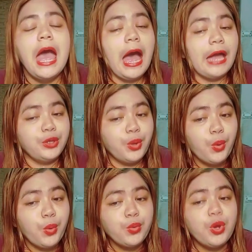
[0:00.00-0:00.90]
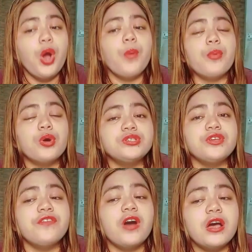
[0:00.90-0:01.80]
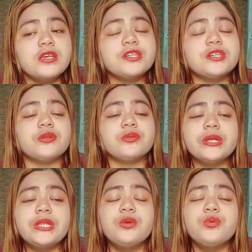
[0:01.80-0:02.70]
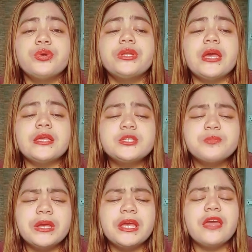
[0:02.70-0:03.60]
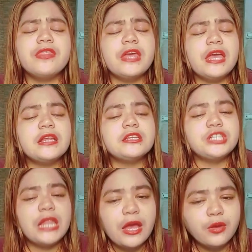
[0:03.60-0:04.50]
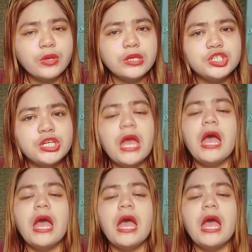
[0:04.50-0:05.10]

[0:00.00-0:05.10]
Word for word: I know most of us are already good in speaking the English language.